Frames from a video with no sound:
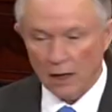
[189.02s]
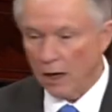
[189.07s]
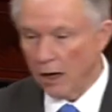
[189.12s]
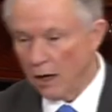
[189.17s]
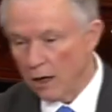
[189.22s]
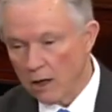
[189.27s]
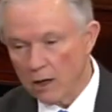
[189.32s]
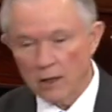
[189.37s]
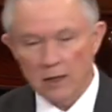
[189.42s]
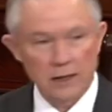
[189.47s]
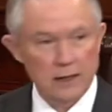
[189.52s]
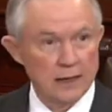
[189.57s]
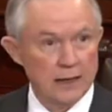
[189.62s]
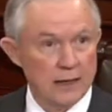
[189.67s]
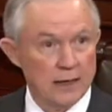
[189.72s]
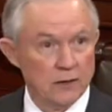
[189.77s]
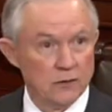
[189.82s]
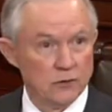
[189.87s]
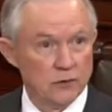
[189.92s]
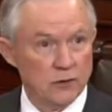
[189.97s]
All
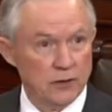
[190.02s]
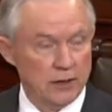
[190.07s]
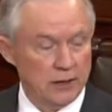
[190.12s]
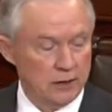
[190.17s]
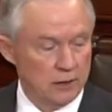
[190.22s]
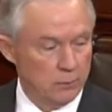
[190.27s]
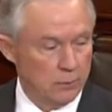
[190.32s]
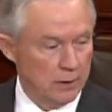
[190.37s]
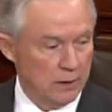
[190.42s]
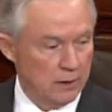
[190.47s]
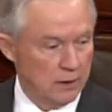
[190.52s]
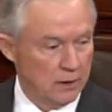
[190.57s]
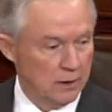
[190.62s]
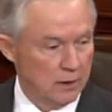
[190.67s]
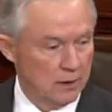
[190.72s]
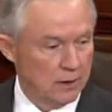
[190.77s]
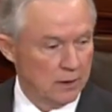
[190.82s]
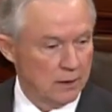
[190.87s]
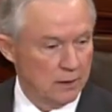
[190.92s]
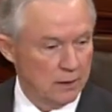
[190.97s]
accounts need to be
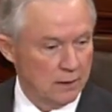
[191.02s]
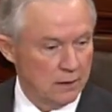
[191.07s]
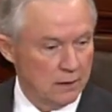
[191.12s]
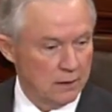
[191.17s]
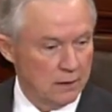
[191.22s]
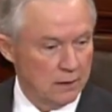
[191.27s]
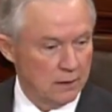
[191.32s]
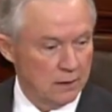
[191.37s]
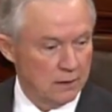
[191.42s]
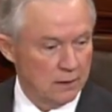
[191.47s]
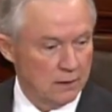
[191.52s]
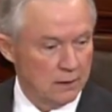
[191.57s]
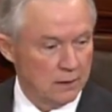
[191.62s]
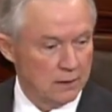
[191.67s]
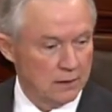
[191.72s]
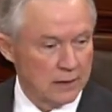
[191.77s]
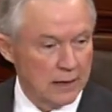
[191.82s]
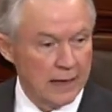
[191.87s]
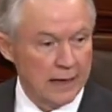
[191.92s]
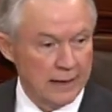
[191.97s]

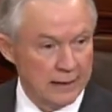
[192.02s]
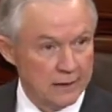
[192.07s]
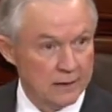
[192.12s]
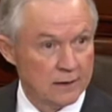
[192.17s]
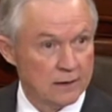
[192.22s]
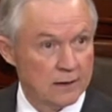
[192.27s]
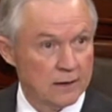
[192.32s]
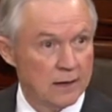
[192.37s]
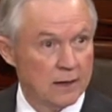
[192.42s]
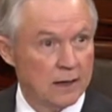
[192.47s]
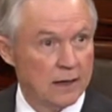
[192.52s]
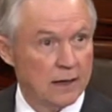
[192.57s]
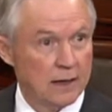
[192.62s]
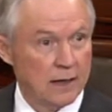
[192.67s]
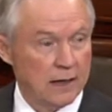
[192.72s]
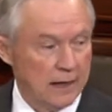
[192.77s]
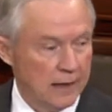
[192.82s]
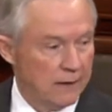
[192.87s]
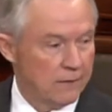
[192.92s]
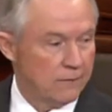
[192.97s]
tightened.
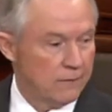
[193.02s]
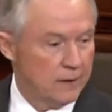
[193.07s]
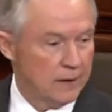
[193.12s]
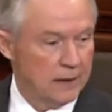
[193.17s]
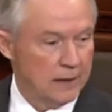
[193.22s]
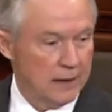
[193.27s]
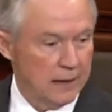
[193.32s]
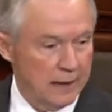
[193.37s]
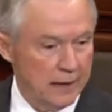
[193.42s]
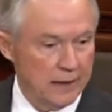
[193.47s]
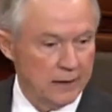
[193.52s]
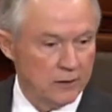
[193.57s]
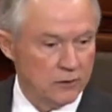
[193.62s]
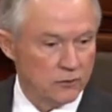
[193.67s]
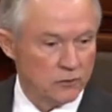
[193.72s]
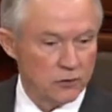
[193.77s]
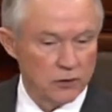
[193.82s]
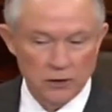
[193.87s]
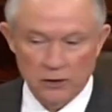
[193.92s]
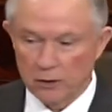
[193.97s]
Every
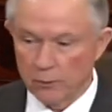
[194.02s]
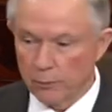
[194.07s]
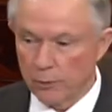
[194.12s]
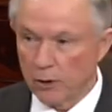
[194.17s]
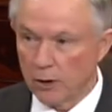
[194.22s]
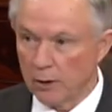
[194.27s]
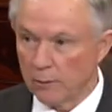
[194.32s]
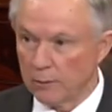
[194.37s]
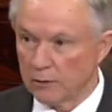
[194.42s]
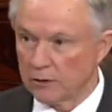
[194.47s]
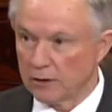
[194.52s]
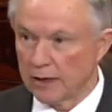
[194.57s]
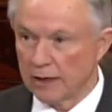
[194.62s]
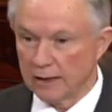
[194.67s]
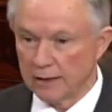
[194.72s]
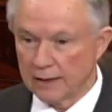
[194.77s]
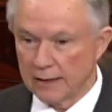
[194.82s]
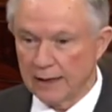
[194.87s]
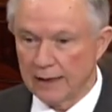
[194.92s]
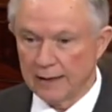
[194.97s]
agency and department's got
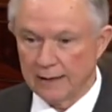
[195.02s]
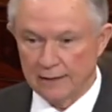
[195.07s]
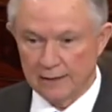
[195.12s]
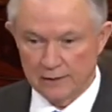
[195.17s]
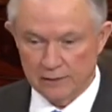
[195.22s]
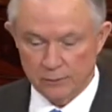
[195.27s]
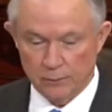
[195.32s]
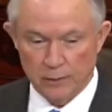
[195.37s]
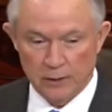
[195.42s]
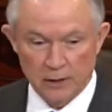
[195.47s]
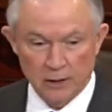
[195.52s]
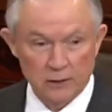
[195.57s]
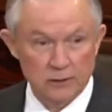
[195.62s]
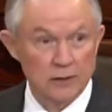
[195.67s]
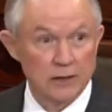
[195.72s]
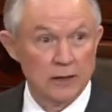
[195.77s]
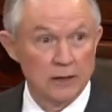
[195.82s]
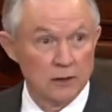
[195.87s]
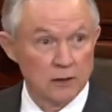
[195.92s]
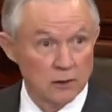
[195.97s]
to tighten its belt,
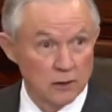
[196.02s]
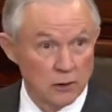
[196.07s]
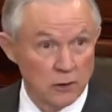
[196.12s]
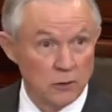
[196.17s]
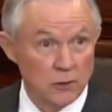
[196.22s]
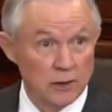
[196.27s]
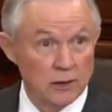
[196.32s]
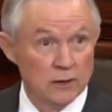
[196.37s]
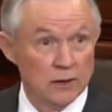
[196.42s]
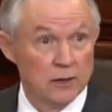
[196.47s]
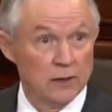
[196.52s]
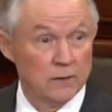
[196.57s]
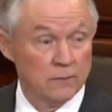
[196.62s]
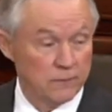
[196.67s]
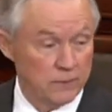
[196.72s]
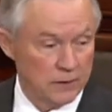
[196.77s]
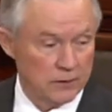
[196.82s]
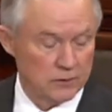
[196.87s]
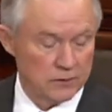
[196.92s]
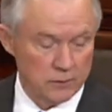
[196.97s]
including the
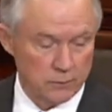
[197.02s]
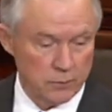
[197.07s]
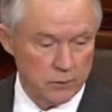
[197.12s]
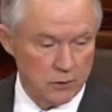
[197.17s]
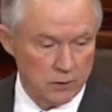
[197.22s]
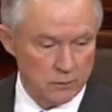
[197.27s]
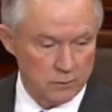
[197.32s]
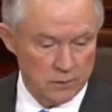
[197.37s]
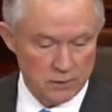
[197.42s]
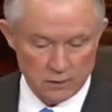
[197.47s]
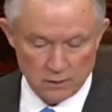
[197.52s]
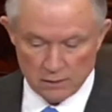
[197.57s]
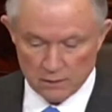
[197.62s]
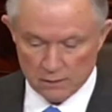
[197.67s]
Defense Department.